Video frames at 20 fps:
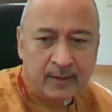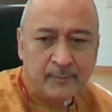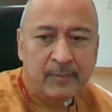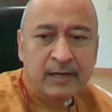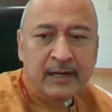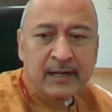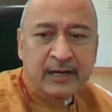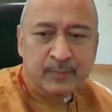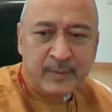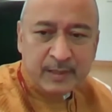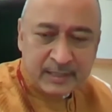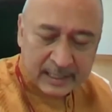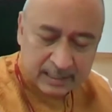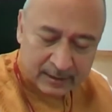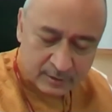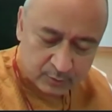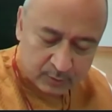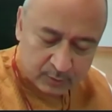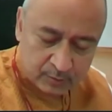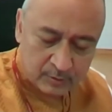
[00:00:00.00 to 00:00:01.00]
But let me tell
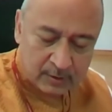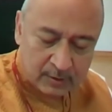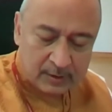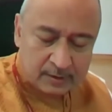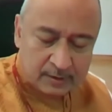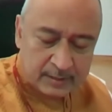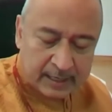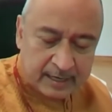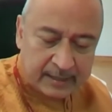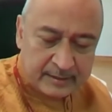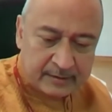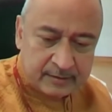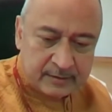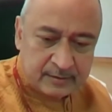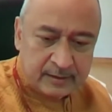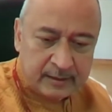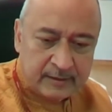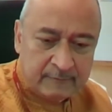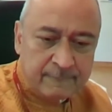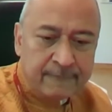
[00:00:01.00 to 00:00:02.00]
you that
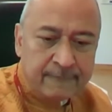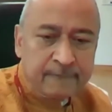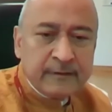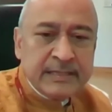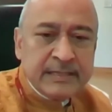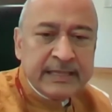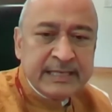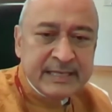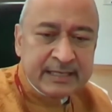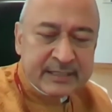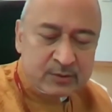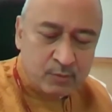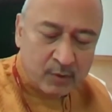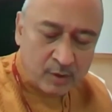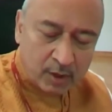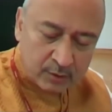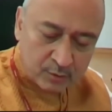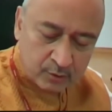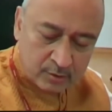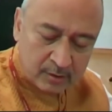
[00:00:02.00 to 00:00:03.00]
if these
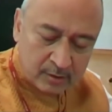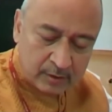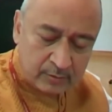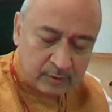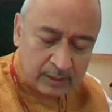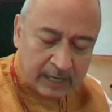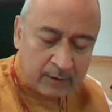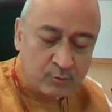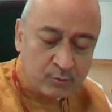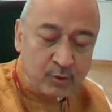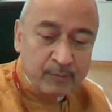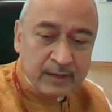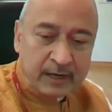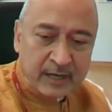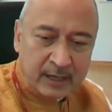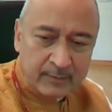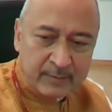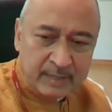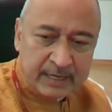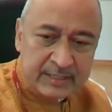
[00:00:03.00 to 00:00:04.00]
want have to
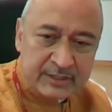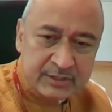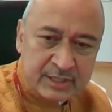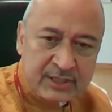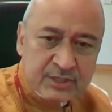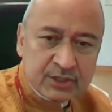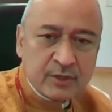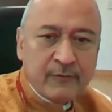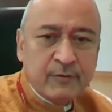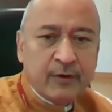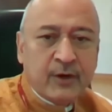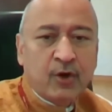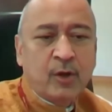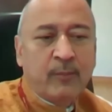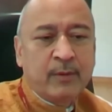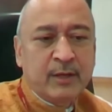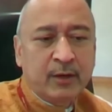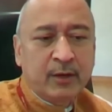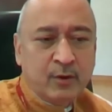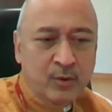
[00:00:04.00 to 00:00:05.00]
become engines of
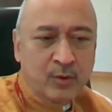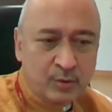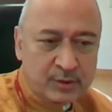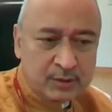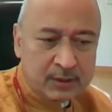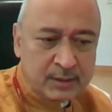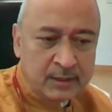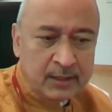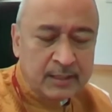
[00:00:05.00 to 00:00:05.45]
economic growth,